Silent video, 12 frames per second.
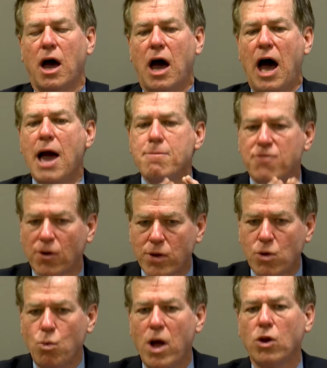I'm
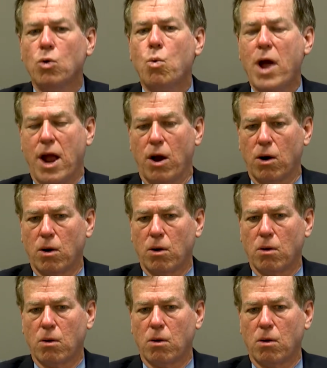very well aware,
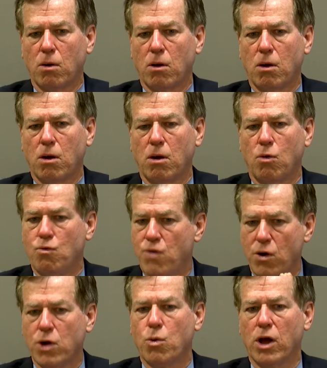
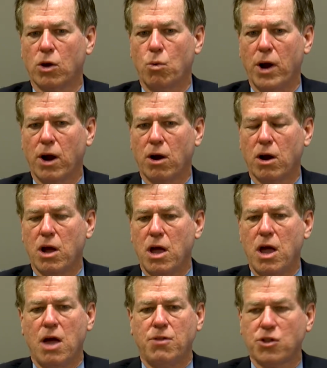very well aware,
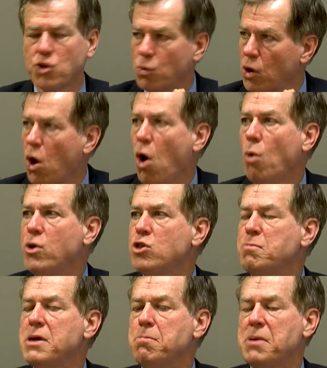that there will always
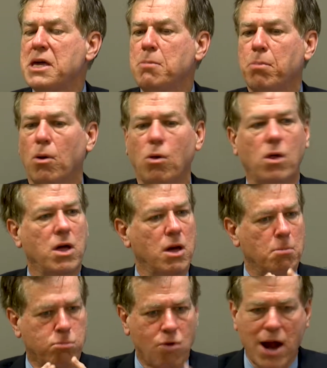be people
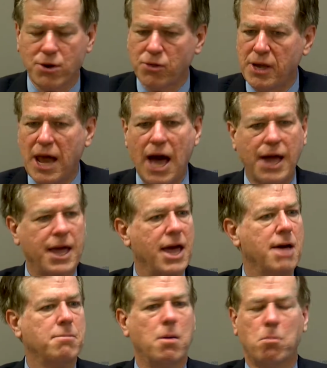brighter than I
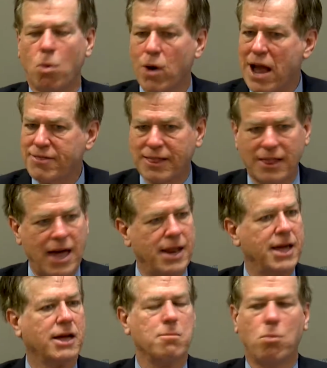am, more
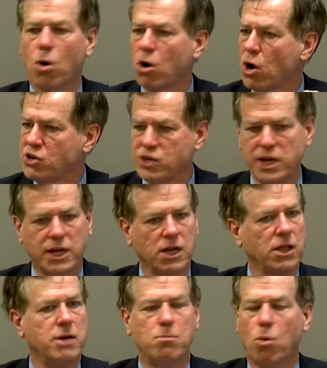athletic, more
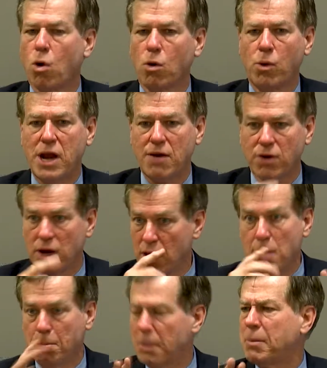articulate, more whatever,
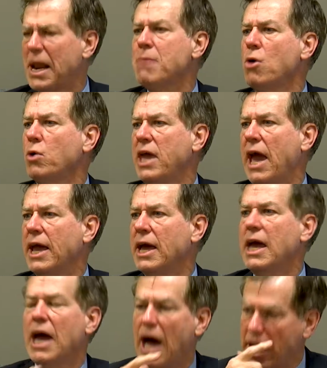but, but I'm okay.
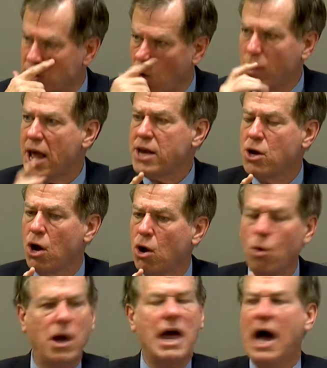I know what I
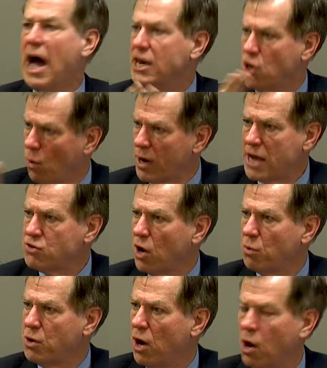know. I know what I
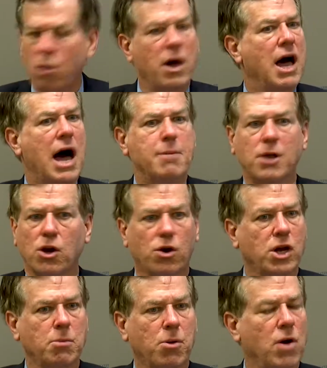don't know. I'm a
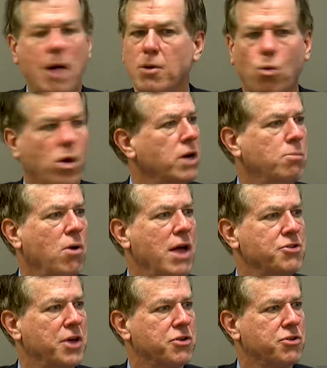learning, per- I'm a work in
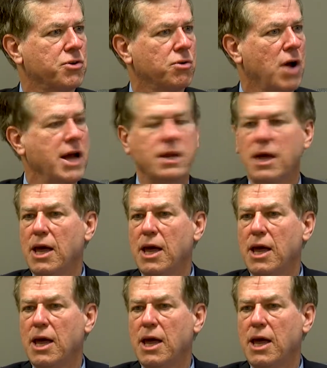process, right?